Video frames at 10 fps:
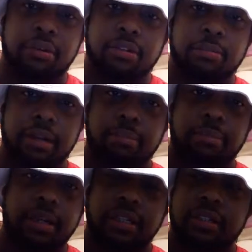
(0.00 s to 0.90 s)
that was making
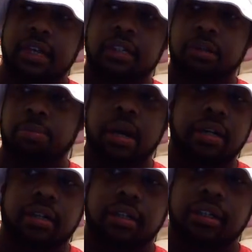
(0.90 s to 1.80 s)
money selling the
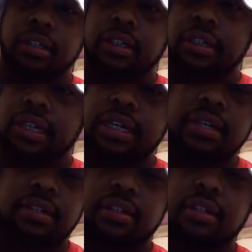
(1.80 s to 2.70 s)
product
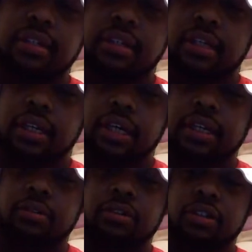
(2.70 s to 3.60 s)
easy,
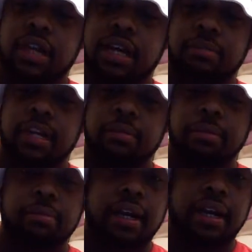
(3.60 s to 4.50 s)
and it was like making
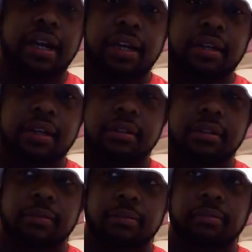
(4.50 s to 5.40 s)
me mad
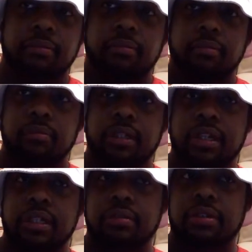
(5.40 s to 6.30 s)

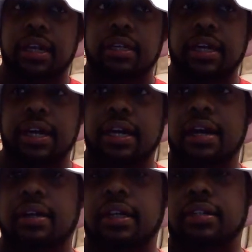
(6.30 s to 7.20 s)
because it was like, dang,
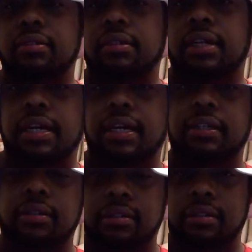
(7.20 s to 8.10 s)
how can they do it and I
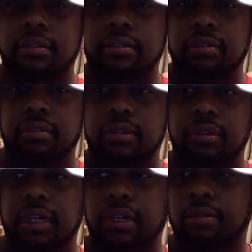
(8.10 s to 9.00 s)
can't do
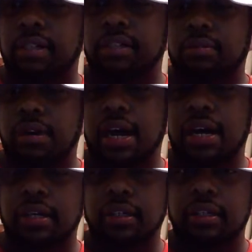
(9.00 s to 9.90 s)
it? And the reason why